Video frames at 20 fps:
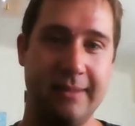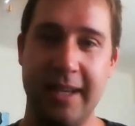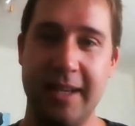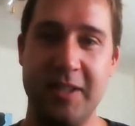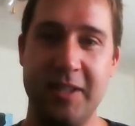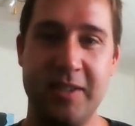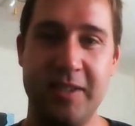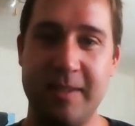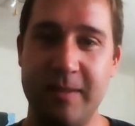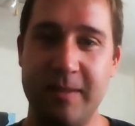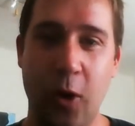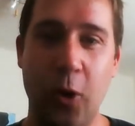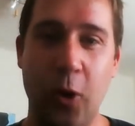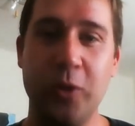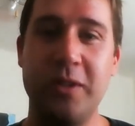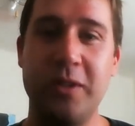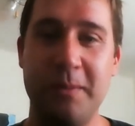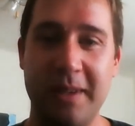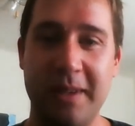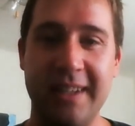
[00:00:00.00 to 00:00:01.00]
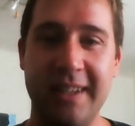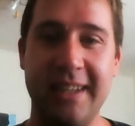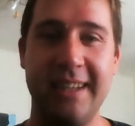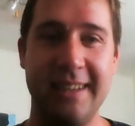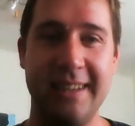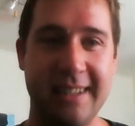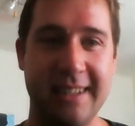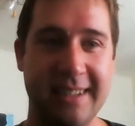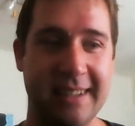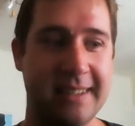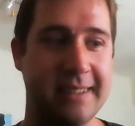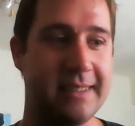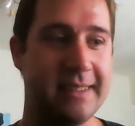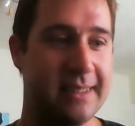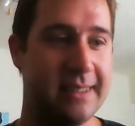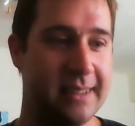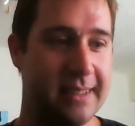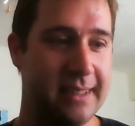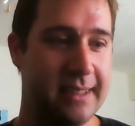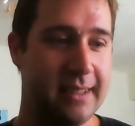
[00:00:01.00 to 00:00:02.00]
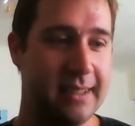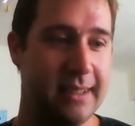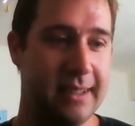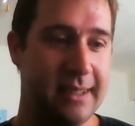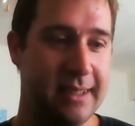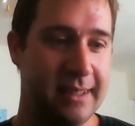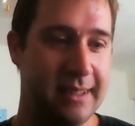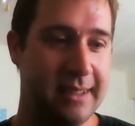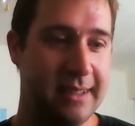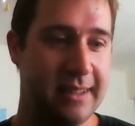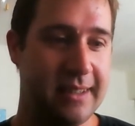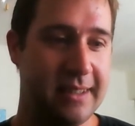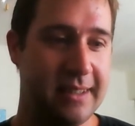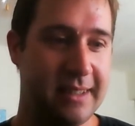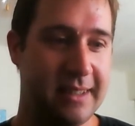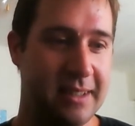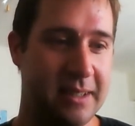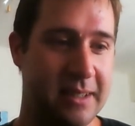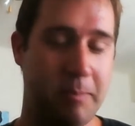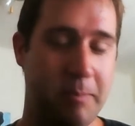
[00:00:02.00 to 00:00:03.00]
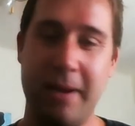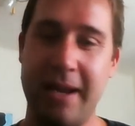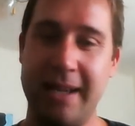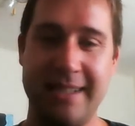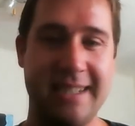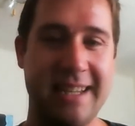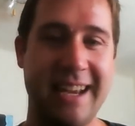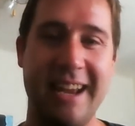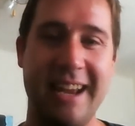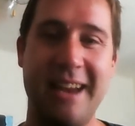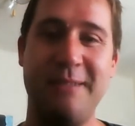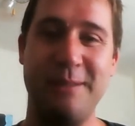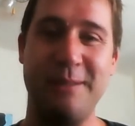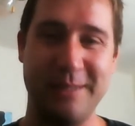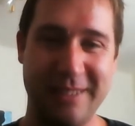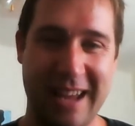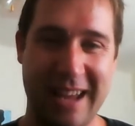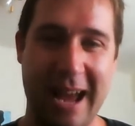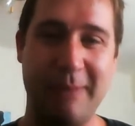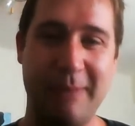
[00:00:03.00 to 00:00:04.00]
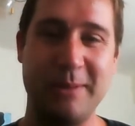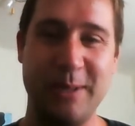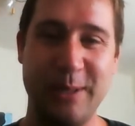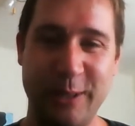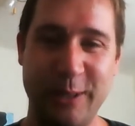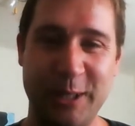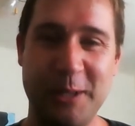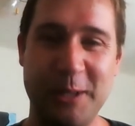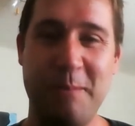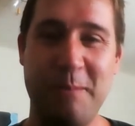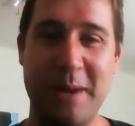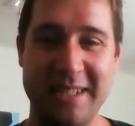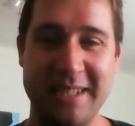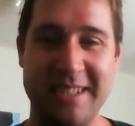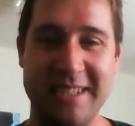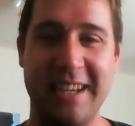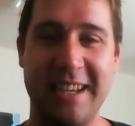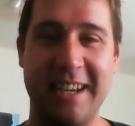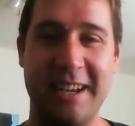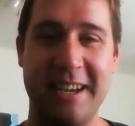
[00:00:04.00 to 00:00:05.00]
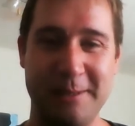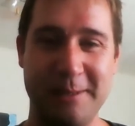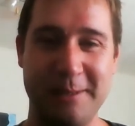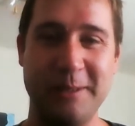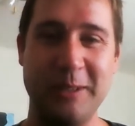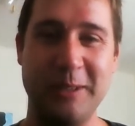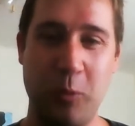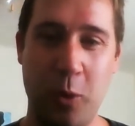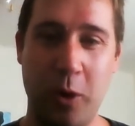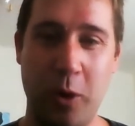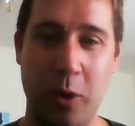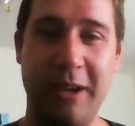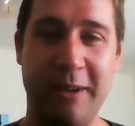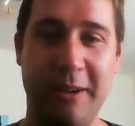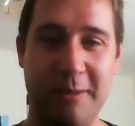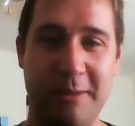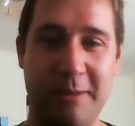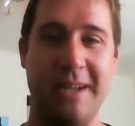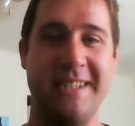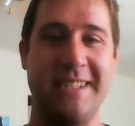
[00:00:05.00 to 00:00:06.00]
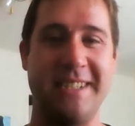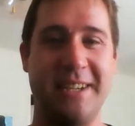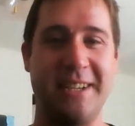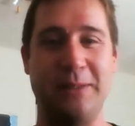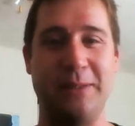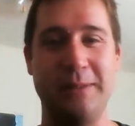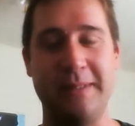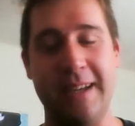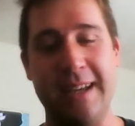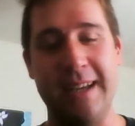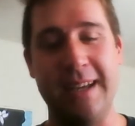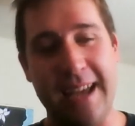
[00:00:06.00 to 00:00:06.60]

is ultimately the best thing ever. Absolutely the best thing ever is working for myself.